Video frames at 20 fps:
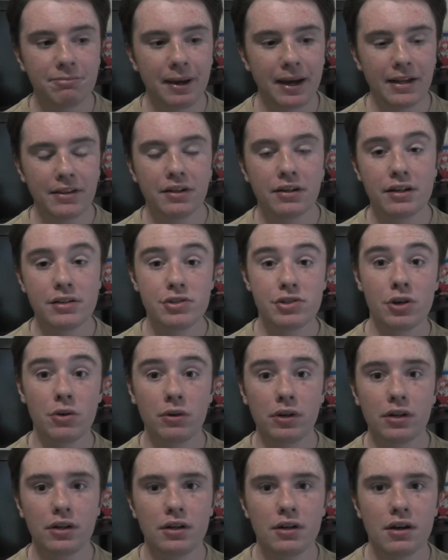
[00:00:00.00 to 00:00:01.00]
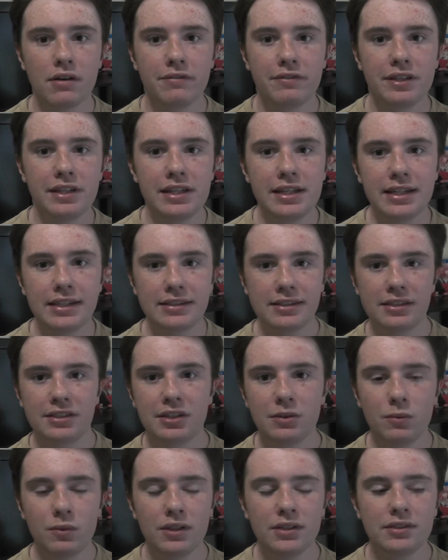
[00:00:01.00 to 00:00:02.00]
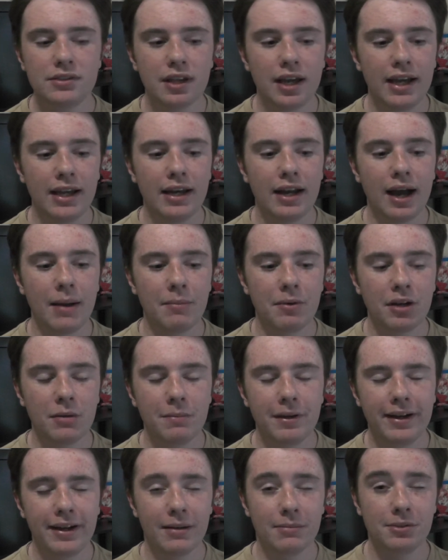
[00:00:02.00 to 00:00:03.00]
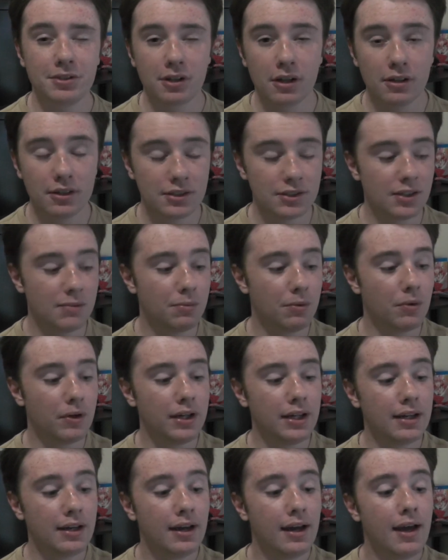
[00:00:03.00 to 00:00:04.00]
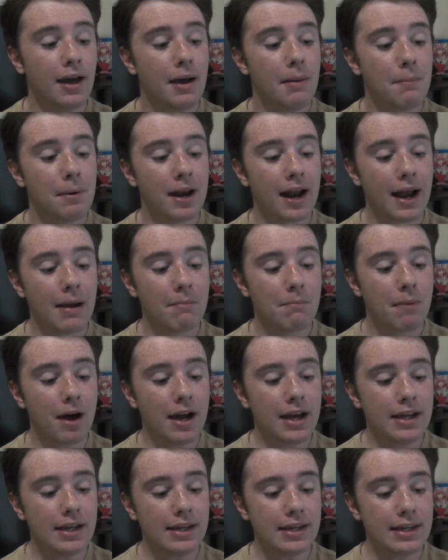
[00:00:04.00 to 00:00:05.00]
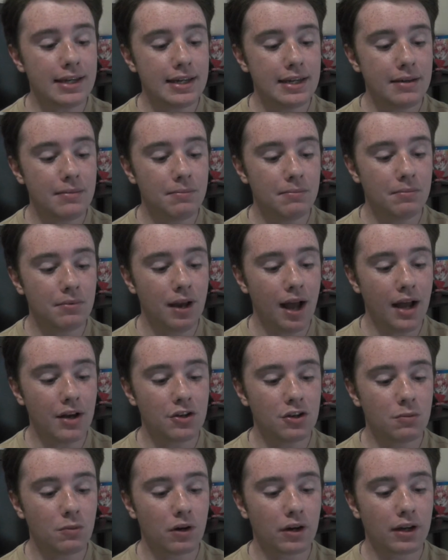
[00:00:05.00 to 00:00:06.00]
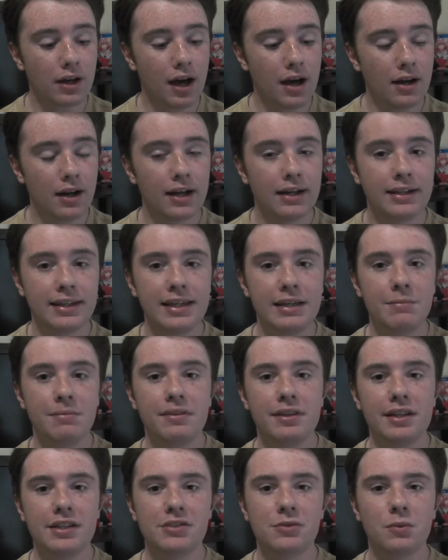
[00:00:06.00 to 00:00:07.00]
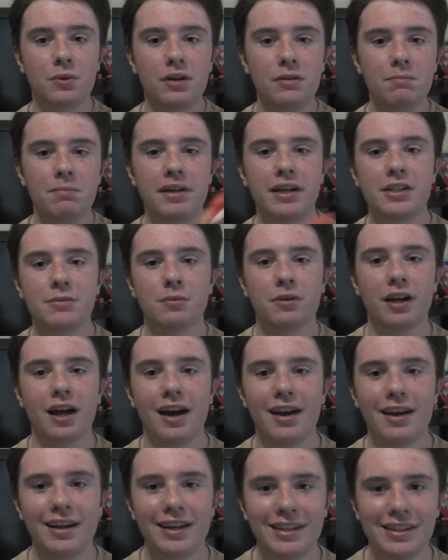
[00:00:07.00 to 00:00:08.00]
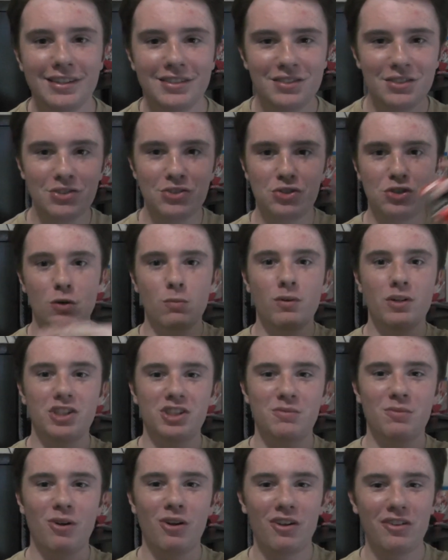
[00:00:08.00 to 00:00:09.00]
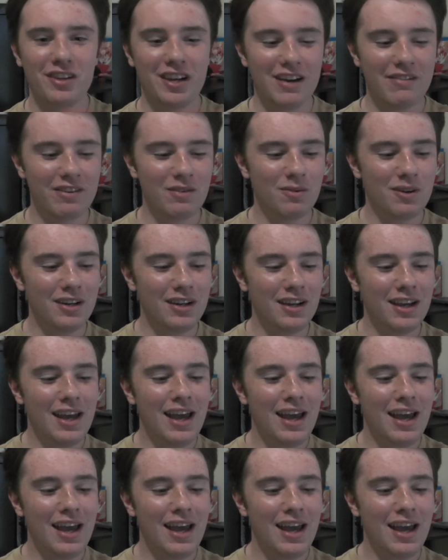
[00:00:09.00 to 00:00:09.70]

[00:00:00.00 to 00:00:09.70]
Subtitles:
Panther and Joker of the existing ones, and I'm going to pick up Skull at some point, but I might not do Morgana and keep this one, because Morgana is so much smaller than everyone,